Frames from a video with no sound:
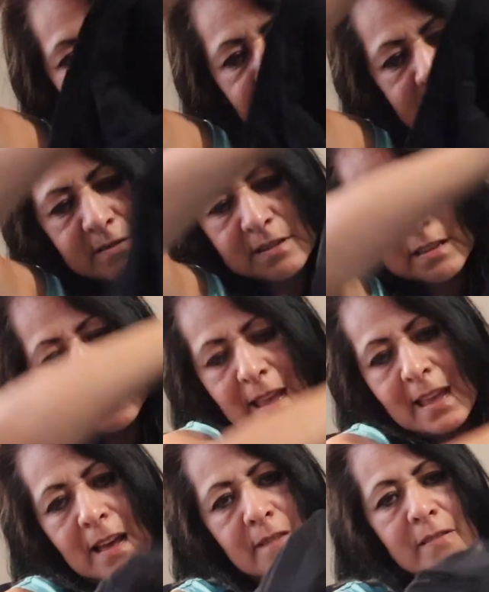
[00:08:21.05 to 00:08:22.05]
If you see, they
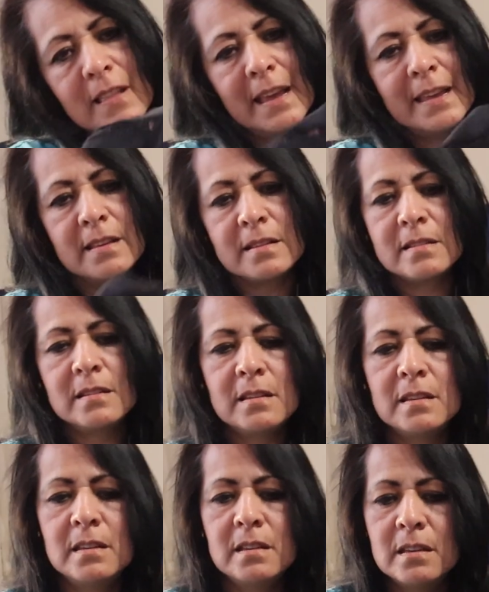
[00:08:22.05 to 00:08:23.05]
have
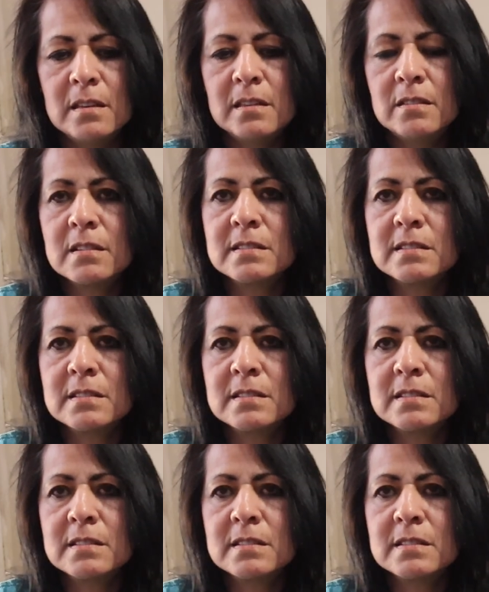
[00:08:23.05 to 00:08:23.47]
you